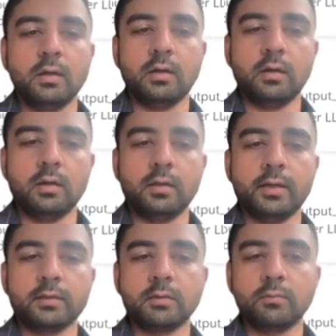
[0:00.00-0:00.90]
that
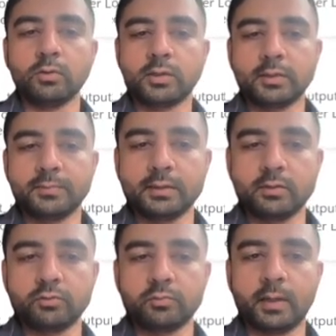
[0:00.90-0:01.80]
is the most
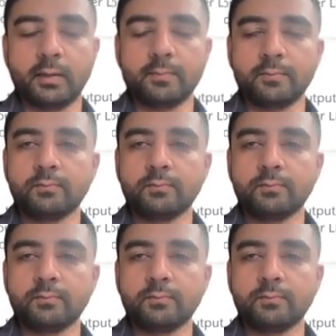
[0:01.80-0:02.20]
expensive span.